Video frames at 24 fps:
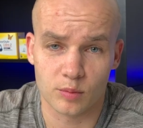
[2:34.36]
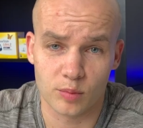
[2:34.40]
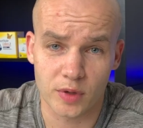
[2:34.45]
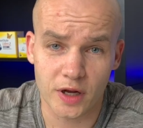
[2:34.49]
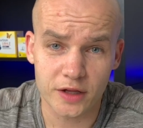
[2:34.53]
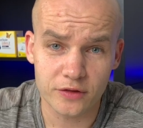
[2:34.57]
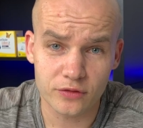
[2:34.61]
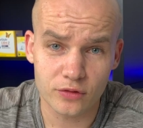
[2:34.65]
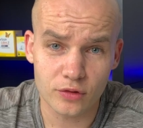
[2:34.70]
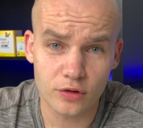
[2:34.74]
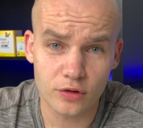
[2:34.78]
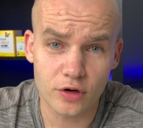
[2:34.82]

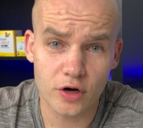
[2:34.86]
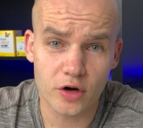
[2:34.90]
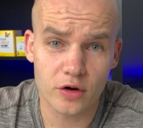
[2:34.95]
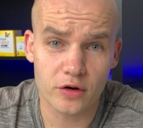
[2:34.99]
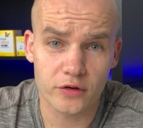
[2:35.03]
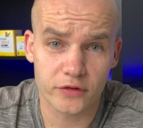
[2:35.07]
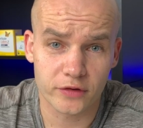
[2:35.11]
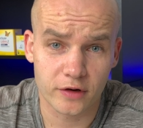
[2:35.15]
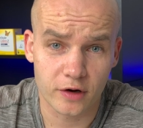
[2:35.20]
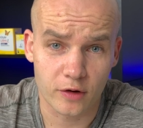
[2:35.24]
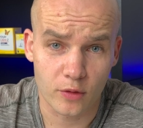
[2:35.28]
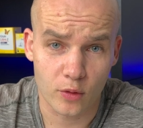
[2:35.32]
Blood sugar
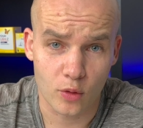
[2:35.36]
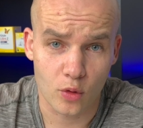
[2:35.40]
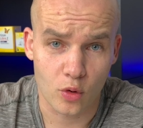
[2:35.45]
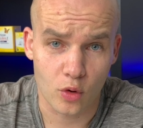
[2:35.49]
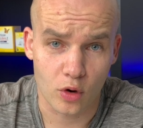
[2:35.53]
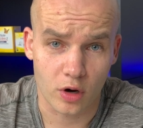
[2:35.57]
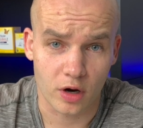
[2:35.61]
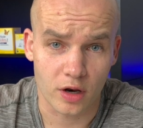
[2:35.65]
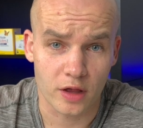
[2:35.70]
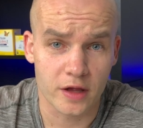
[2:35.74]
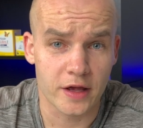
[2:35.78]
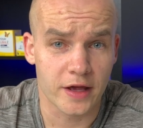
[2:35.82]
is
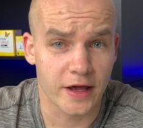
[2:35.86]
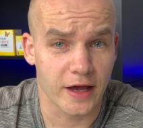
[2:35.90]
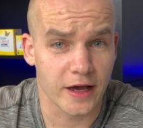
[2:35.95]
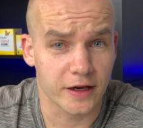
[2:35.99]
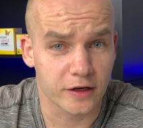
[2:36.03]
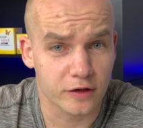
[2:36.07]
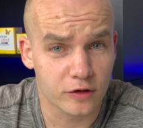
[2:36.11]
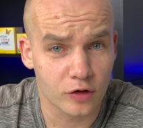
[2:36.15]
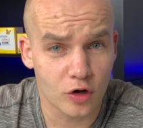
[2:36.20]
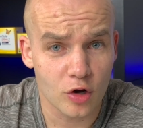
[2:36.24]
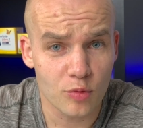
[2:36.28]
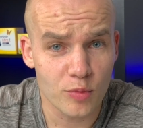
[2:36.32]
cruel,
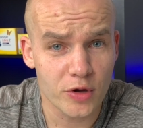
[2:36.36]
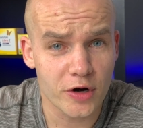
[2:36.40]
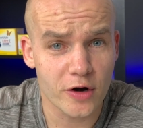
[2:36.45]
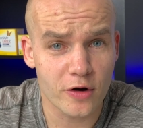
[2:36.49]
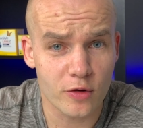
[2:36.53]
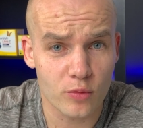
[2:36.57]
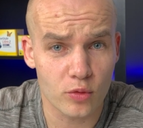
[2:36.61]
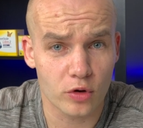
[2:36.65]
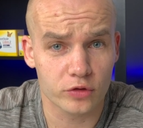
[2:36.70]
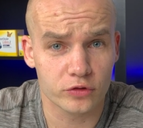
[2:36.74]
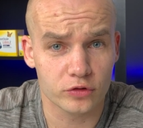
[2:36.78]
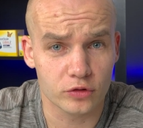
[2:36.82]
and no matter
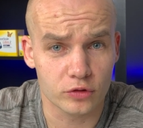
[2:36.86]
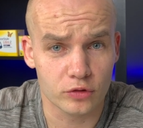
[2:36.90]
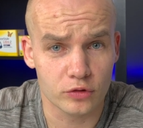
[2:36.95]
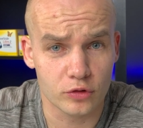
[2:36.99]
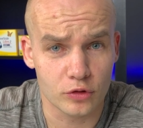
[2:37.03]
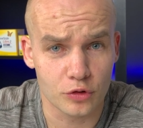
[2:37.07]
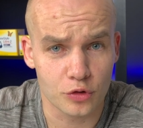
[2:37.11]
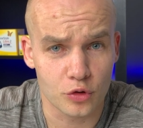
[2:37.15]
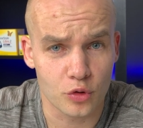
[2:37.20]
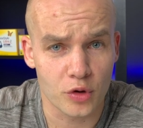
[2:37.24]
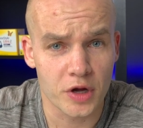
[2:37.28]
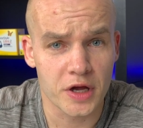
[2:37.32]
what you
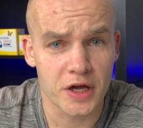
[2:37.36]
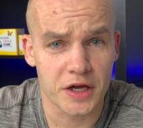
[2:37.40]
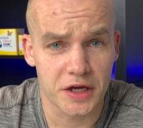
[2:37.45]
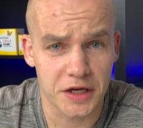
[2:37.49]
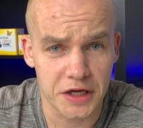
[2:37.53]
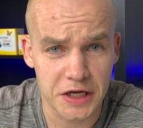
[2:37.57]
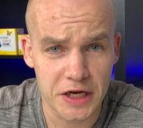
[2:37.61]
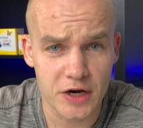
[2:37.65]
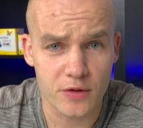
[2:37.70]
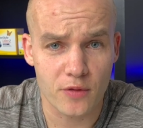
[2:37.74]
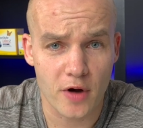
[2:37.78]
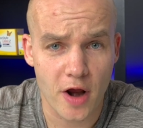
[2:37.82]
do,
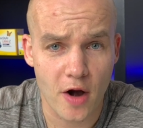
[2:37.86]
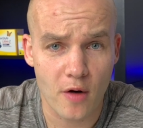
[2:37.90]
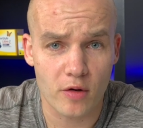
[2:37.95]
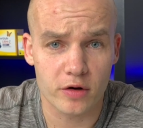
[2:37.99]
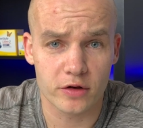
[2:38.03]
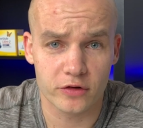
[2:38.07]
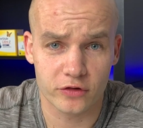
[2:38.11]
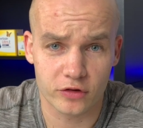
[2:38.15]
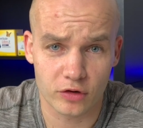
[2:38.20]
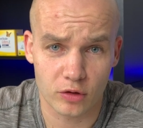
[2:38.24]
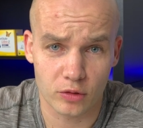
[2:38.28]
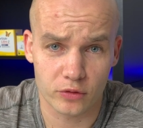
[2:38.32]
he rarely
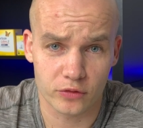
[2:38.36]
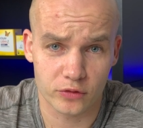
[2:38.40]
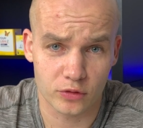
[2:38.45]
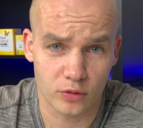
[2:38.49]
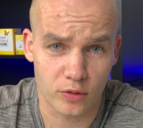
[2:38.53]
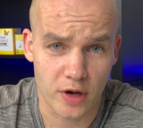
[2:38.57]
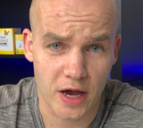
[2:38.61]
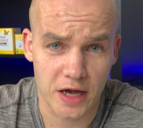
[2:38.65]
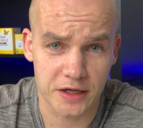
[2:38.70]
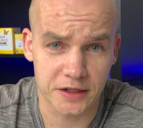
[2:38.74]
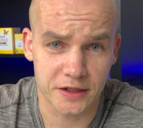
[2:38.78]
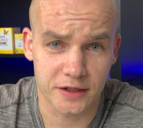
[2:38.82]
shows you
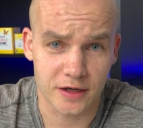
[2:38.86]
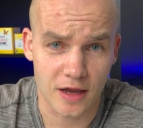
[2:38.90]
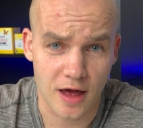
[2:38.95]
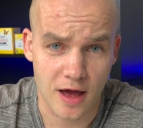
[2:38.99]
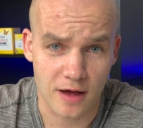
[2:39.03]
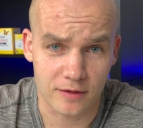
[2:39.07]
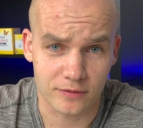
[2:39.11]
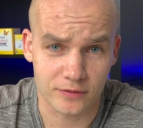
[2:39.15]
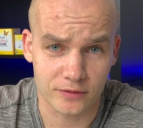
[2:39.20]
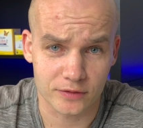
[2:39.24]
any love.